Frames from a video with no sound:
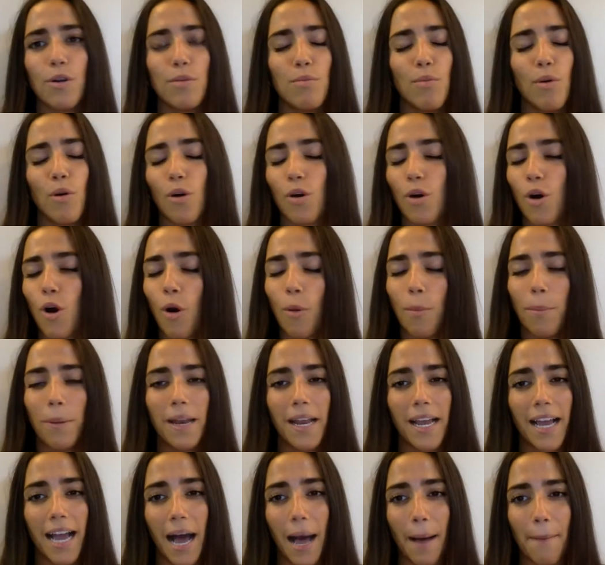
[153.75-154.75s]
and more
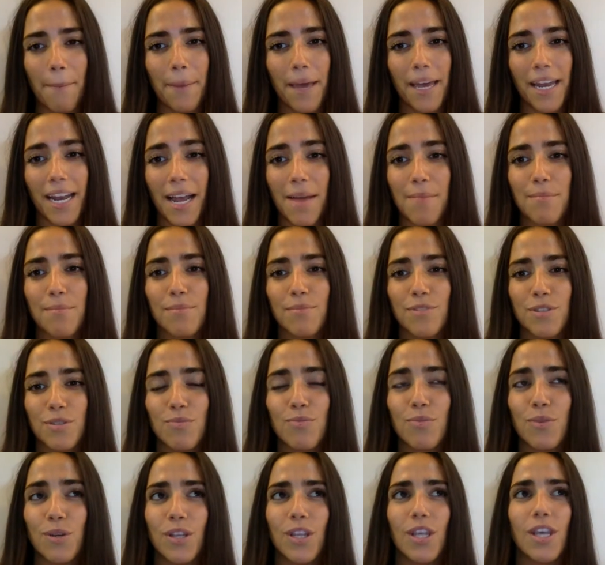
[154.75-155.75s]
opening up and i'm
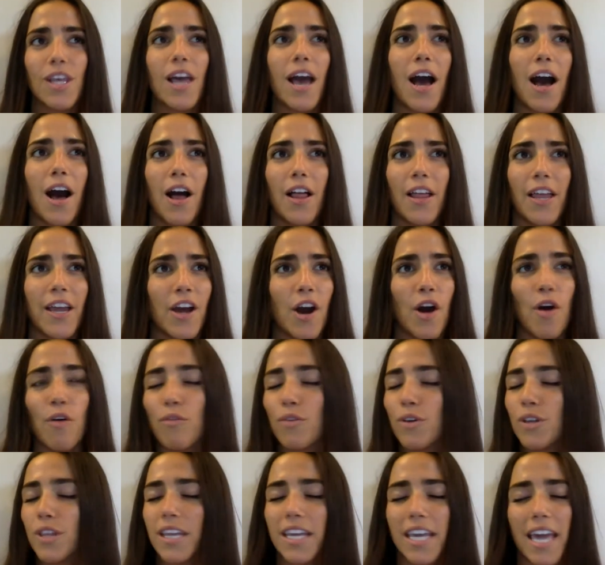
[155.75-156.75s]
really like
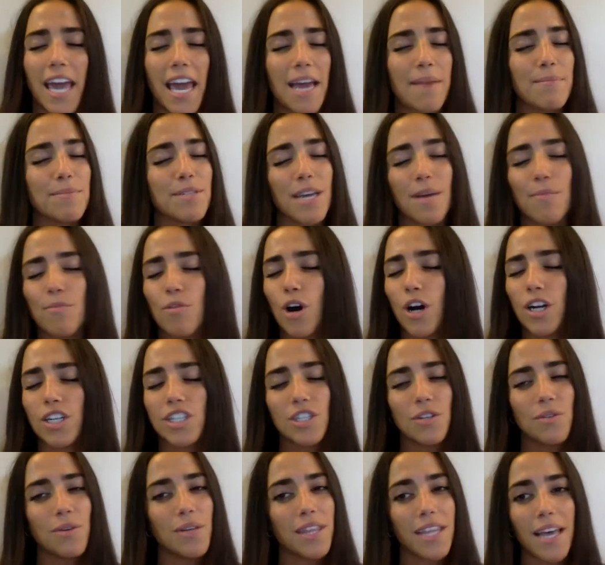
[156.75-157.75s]
over the games i'm
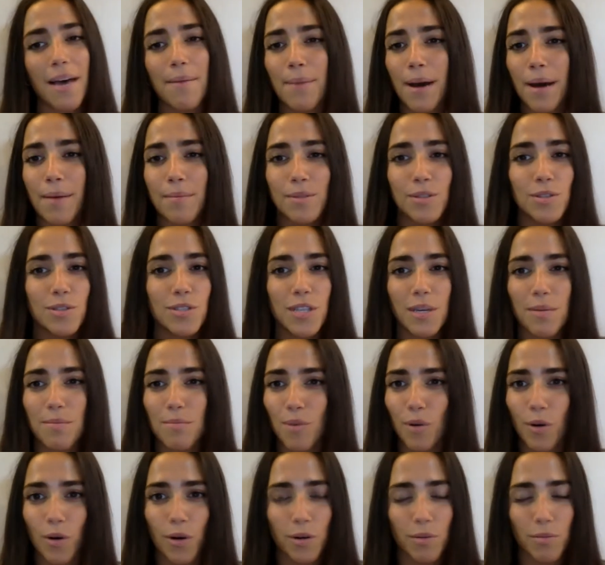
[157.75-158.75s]
watching with them i'm losing
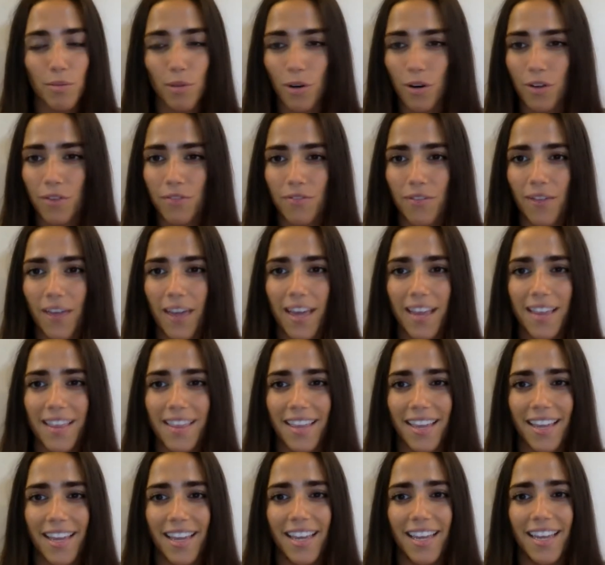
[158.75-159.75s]
more and more faith
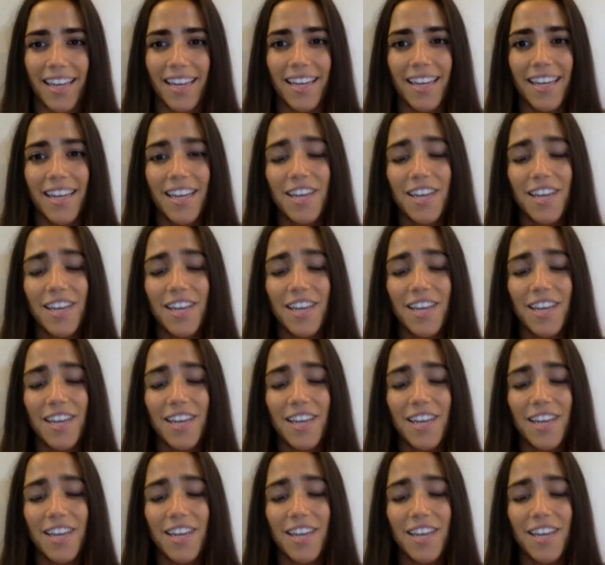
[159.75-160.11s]
in